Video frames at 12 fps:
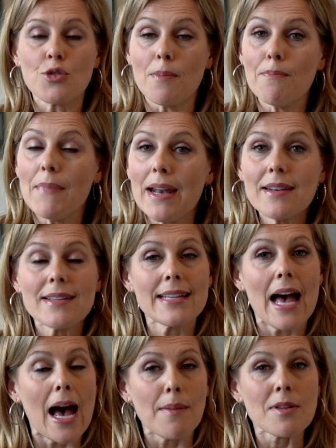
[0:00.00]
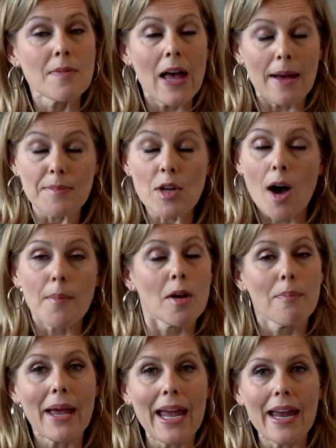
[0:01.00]
tremendous
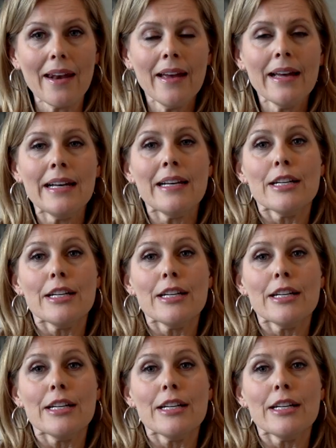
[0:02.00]
abdominal pain.